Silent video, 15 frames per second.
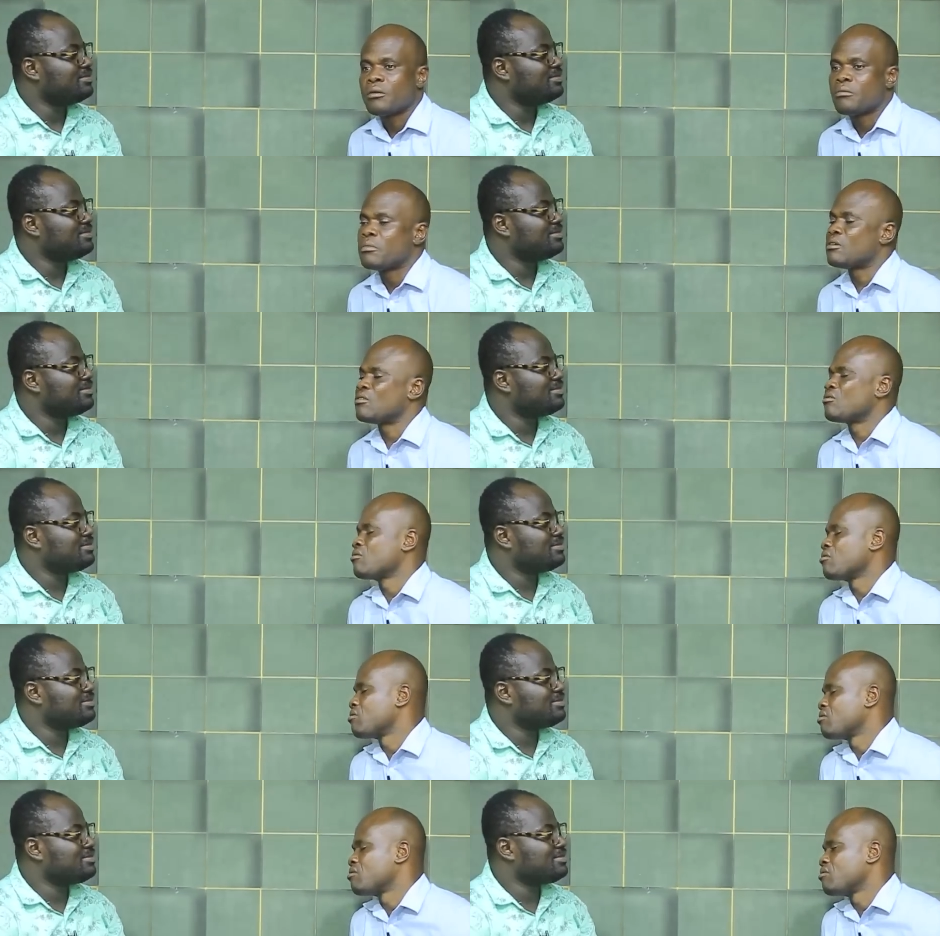Speaker 1: Meno,
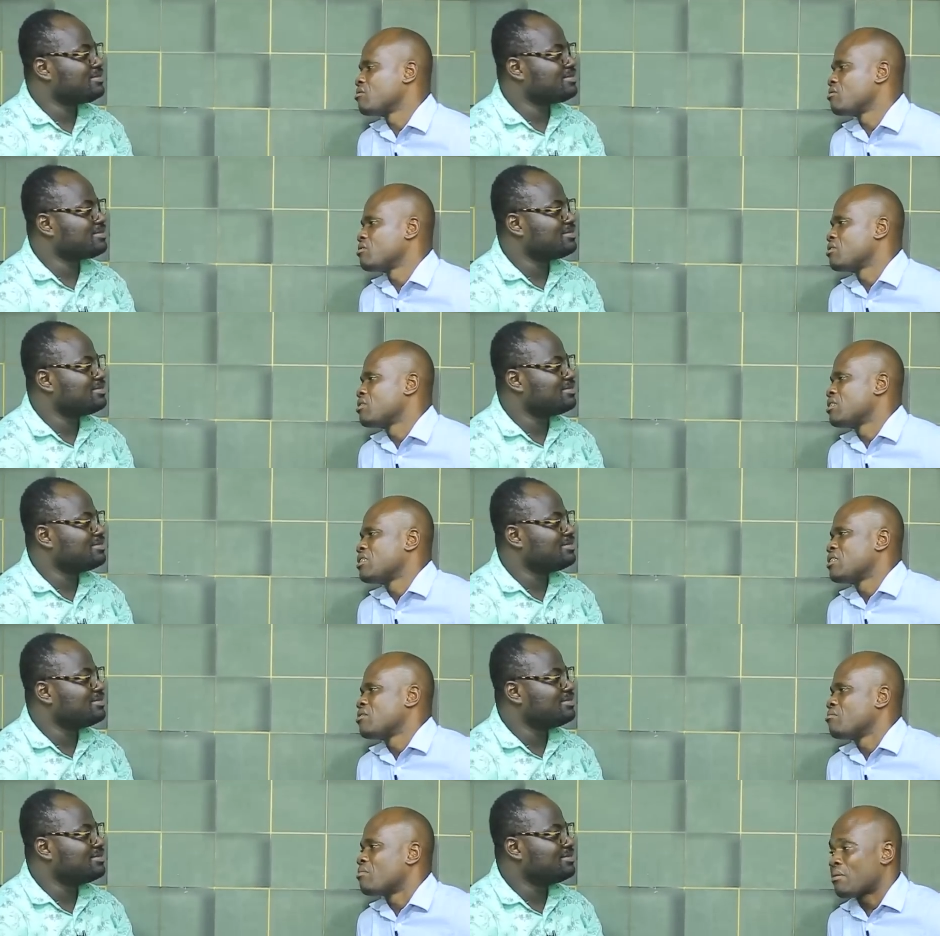
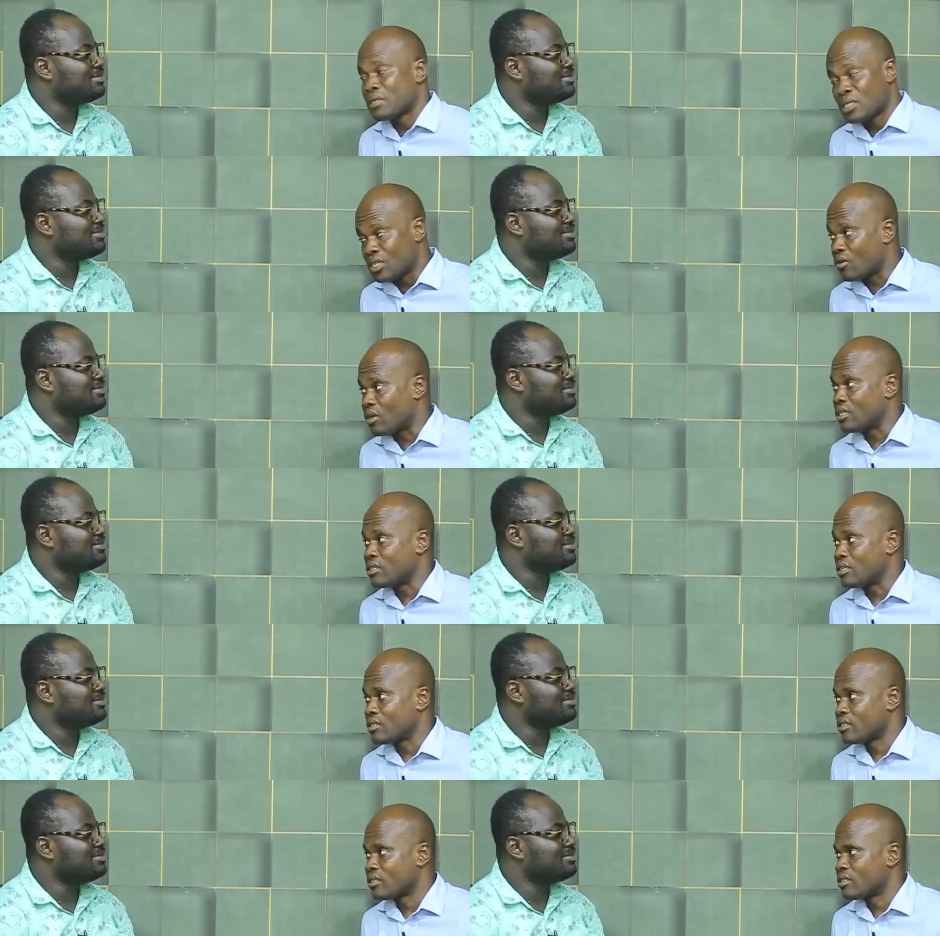I mentioned our dear.